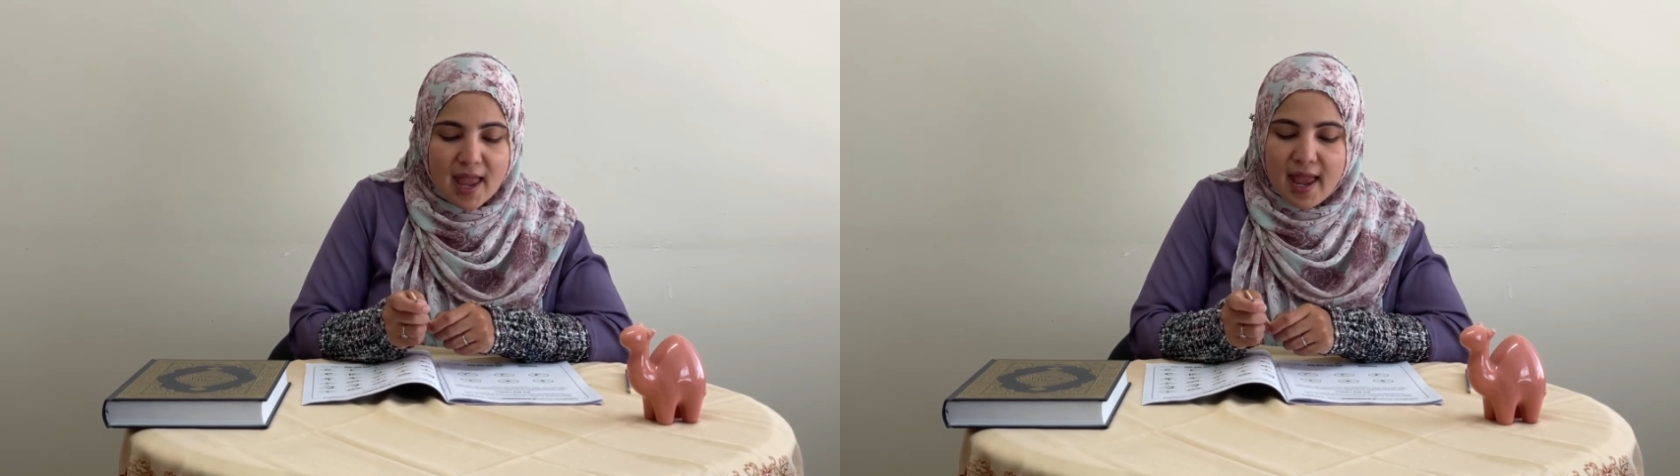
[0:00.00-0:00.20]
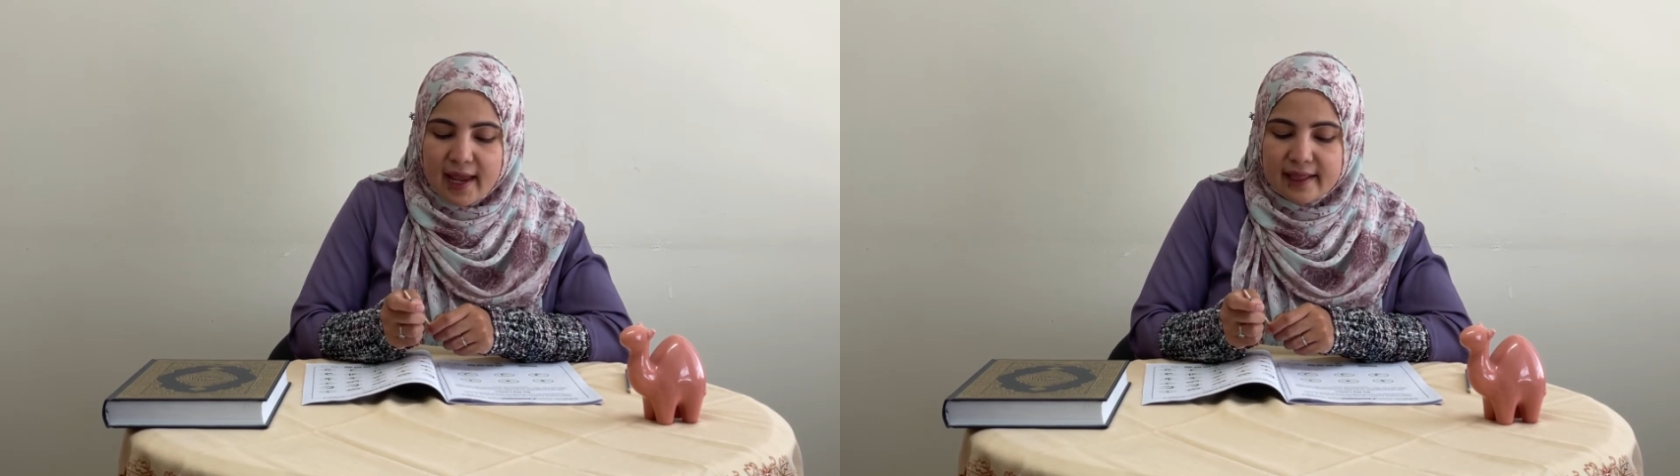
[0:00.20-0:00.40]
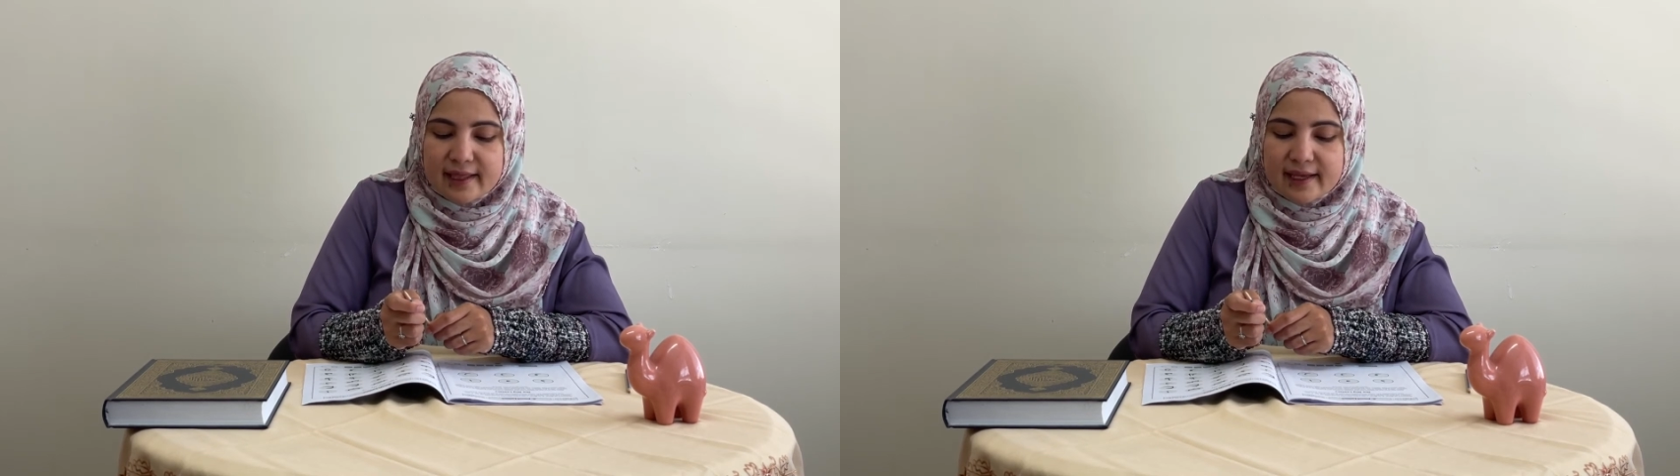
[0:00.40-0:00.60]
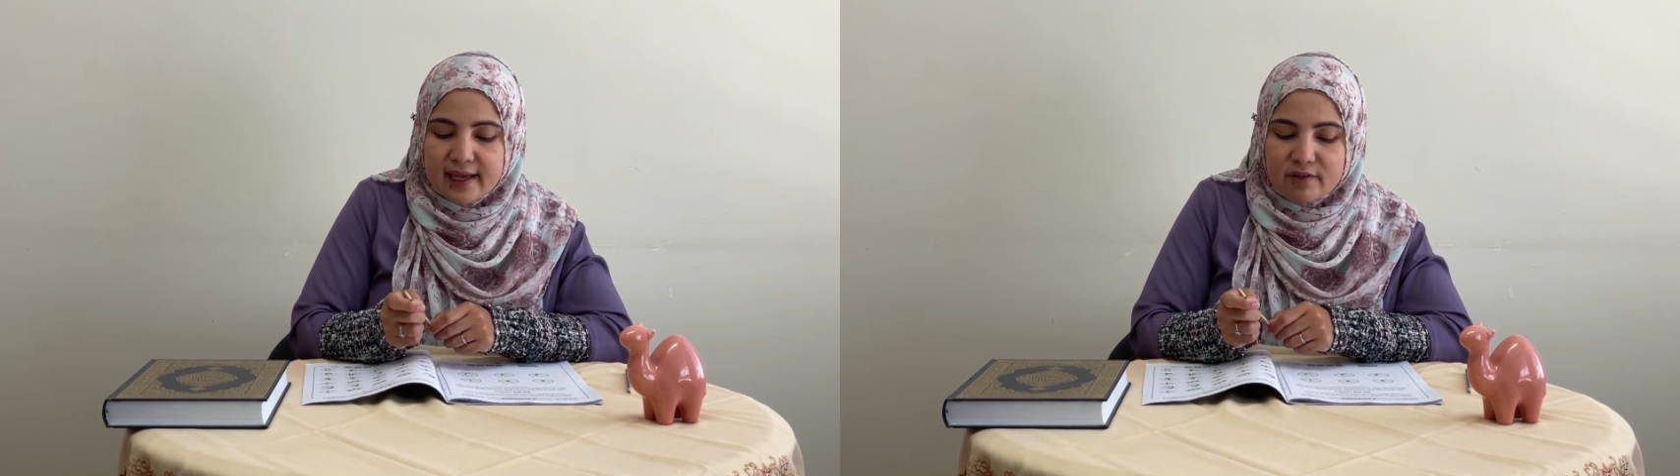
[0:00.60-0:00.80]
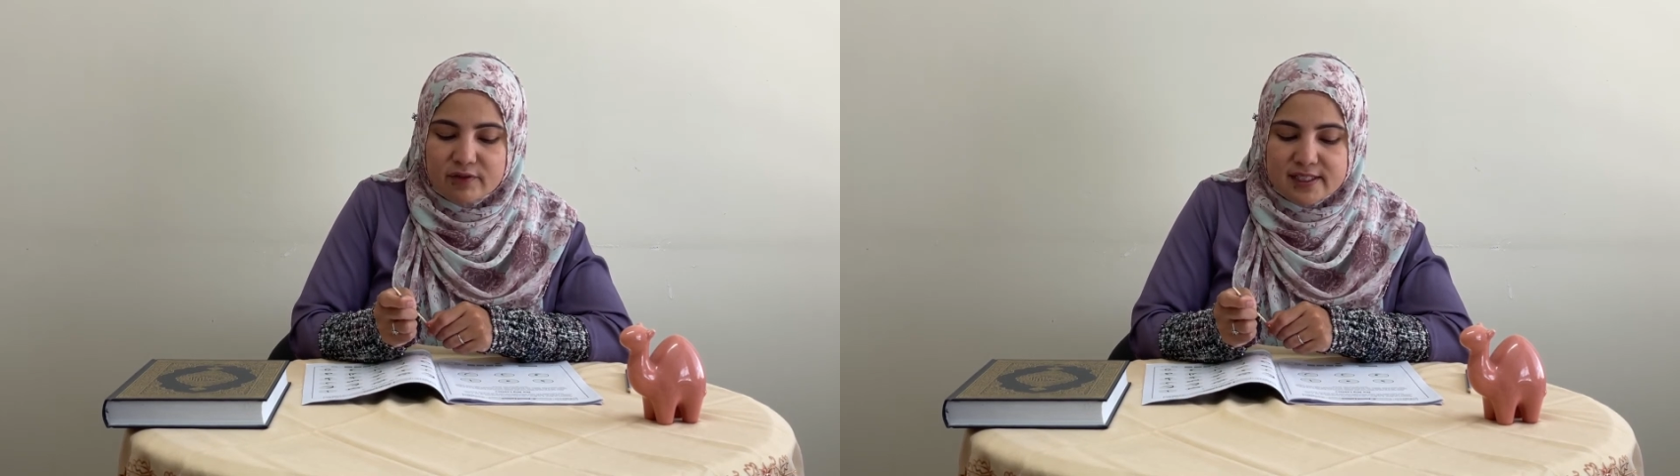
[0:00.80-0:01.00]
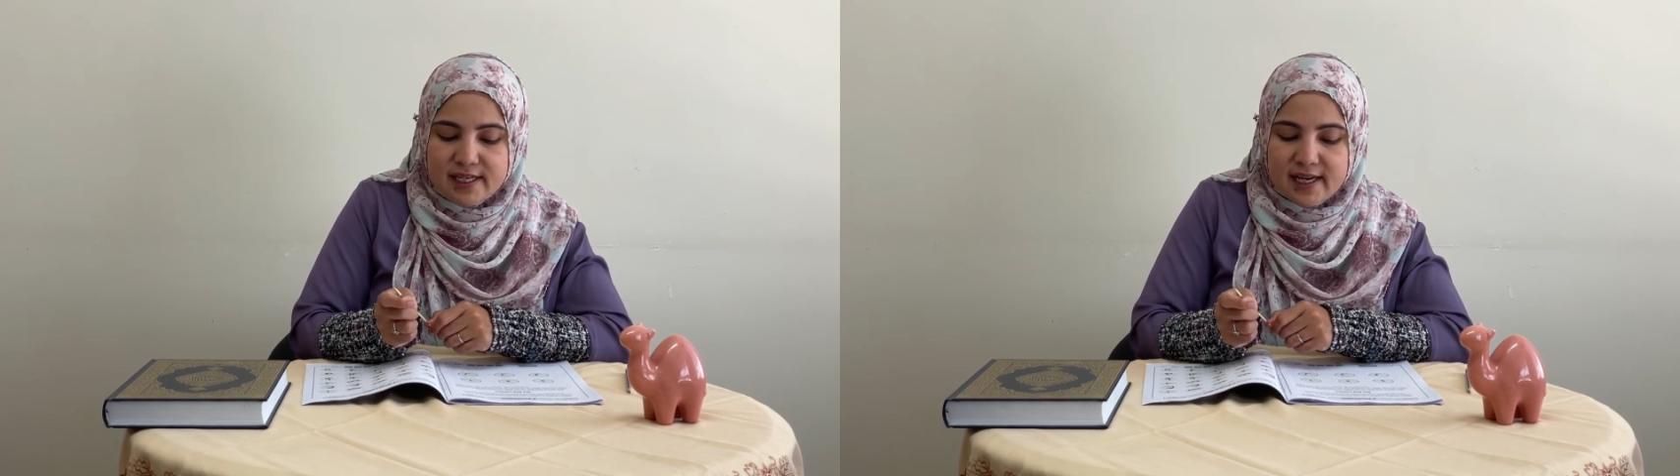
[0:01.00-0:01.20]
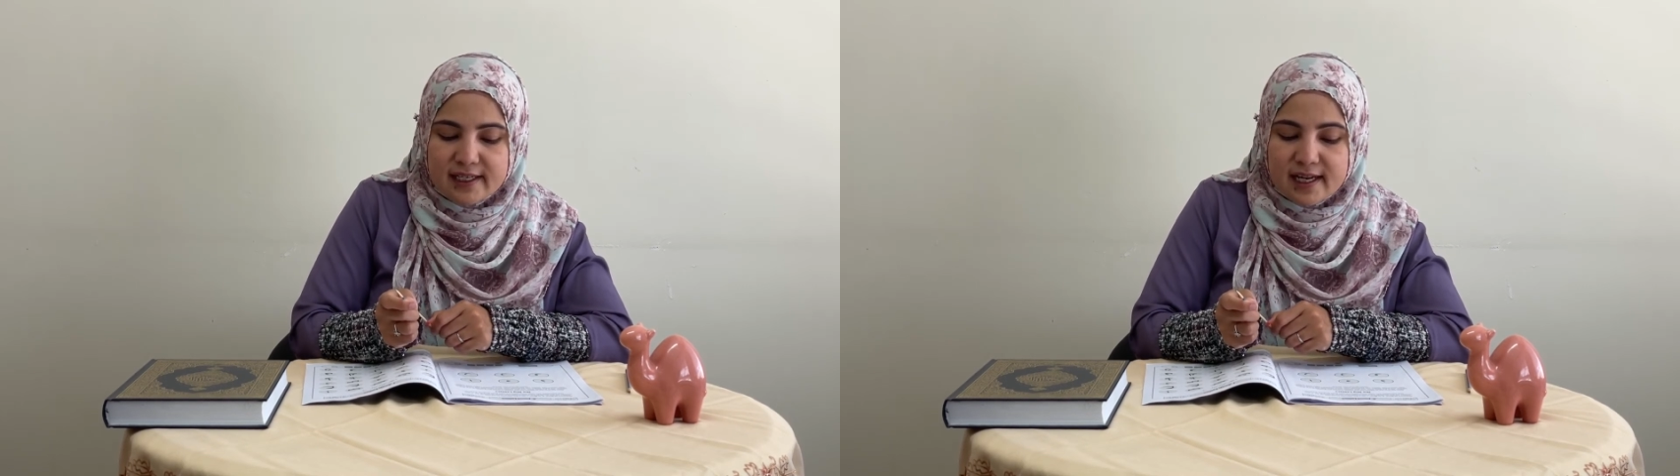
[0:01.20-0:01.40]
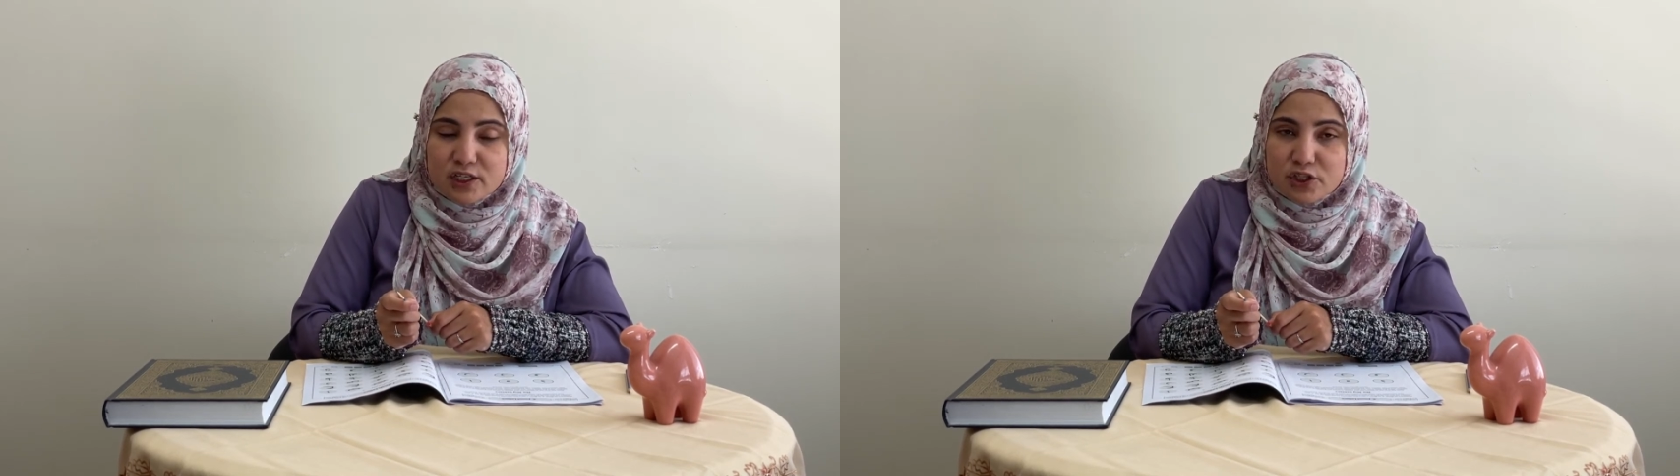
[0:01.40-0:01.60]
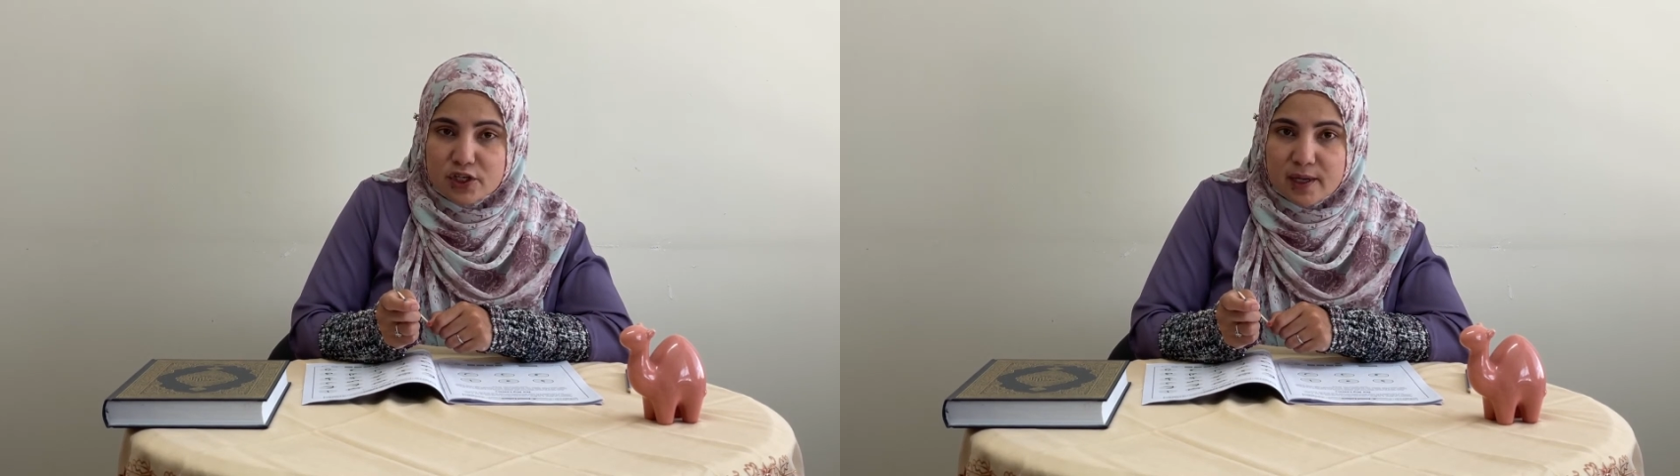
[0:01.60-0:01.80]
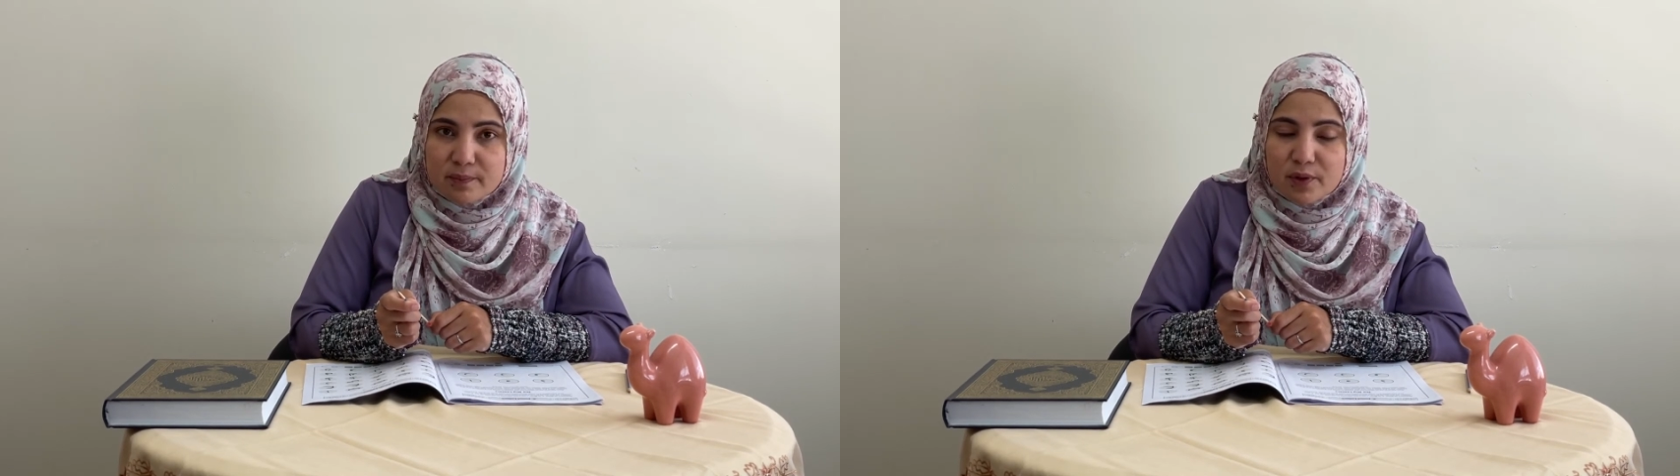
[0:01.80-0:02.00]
And they can retain their shape